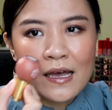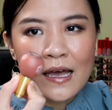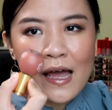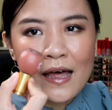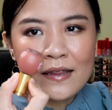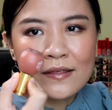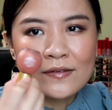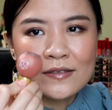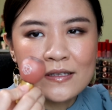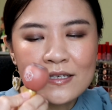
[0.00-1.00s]

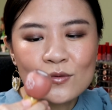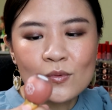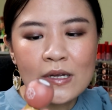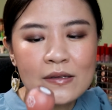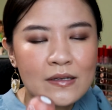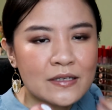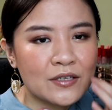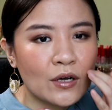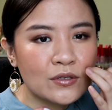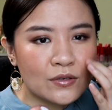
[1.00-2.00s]
And this one is
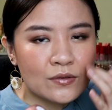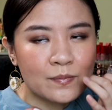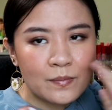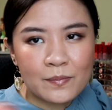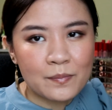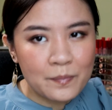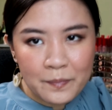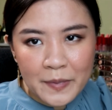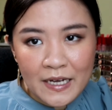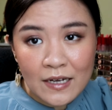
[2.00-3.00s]
also
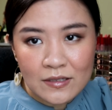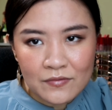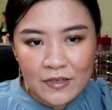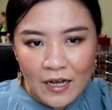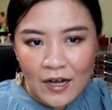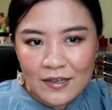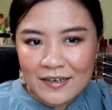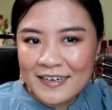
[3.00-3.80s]
because of the color.